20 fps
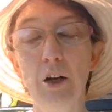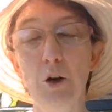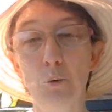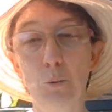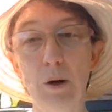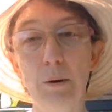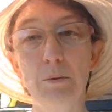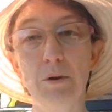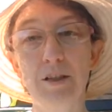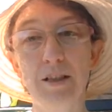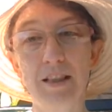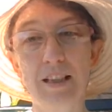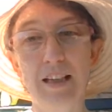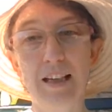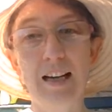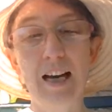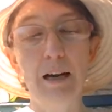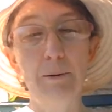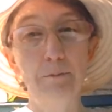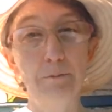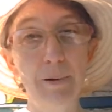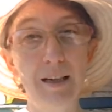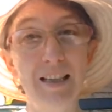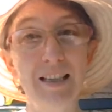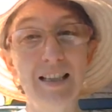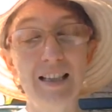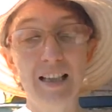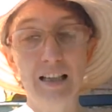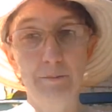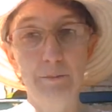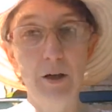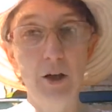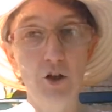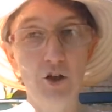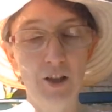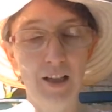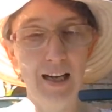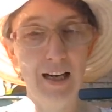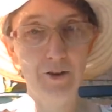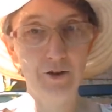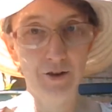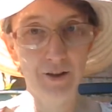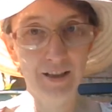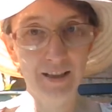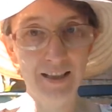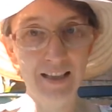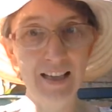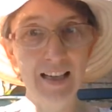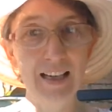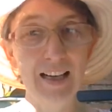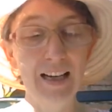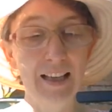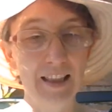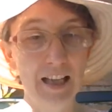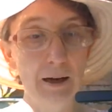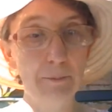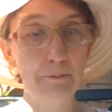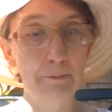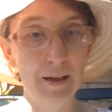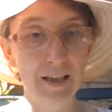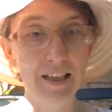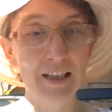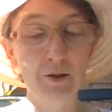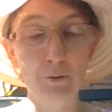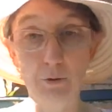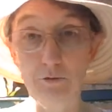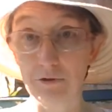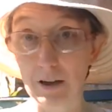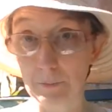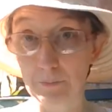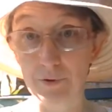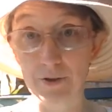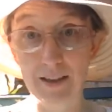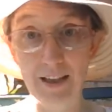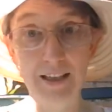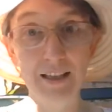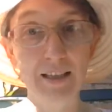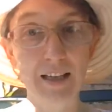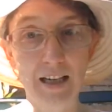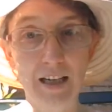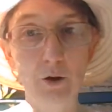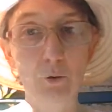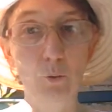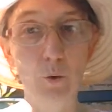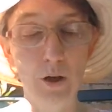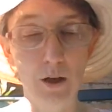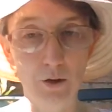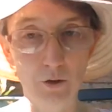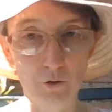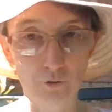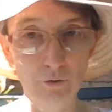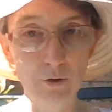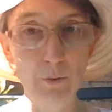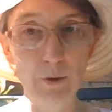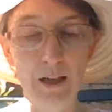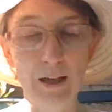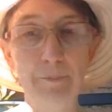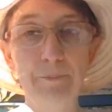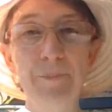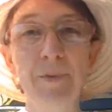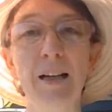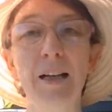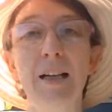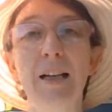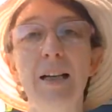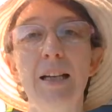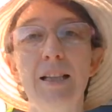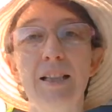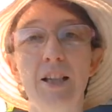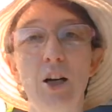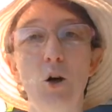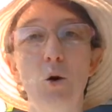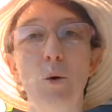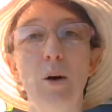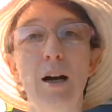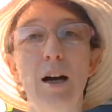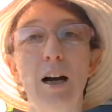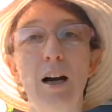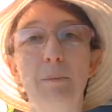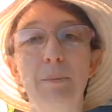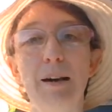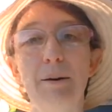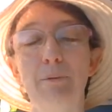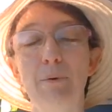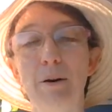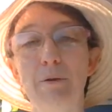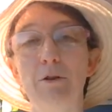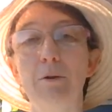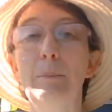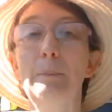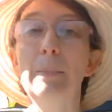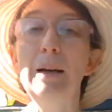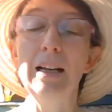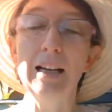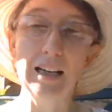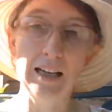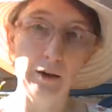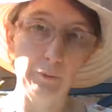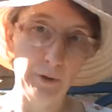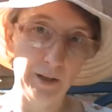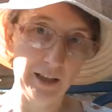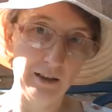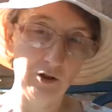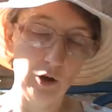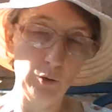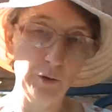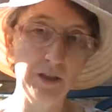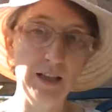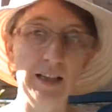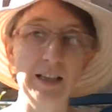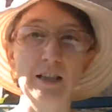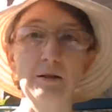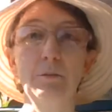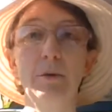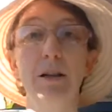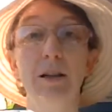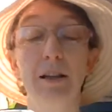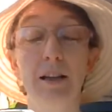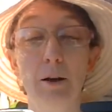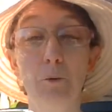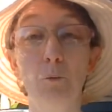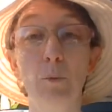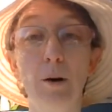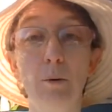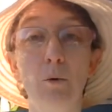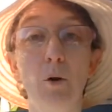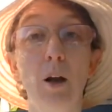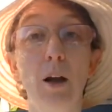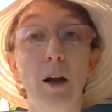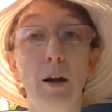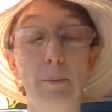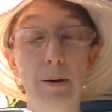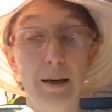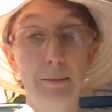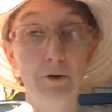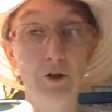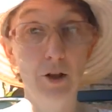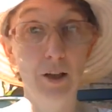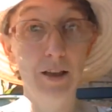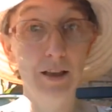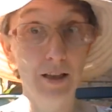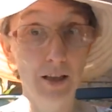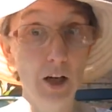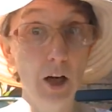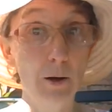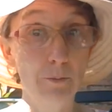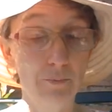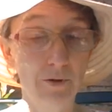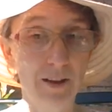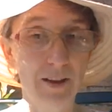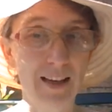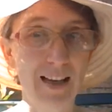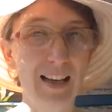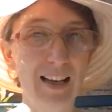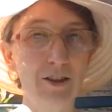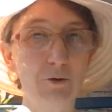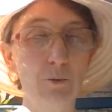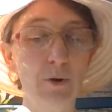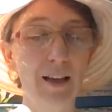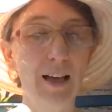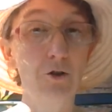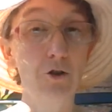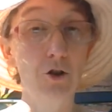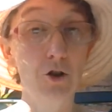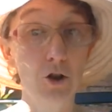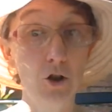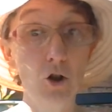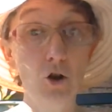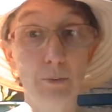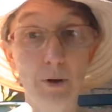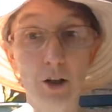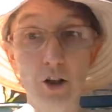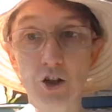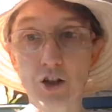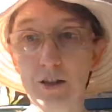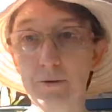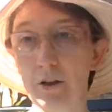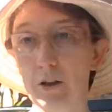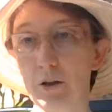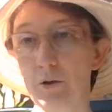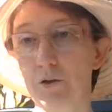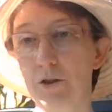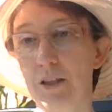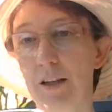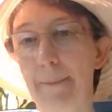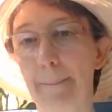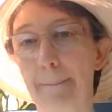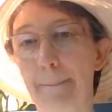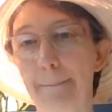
we will see a beast emerging out of the sea, and that beast will represent a world ruler. So if we're familiar with our Old Testament, then we will be able to interpret that without too much difficulty.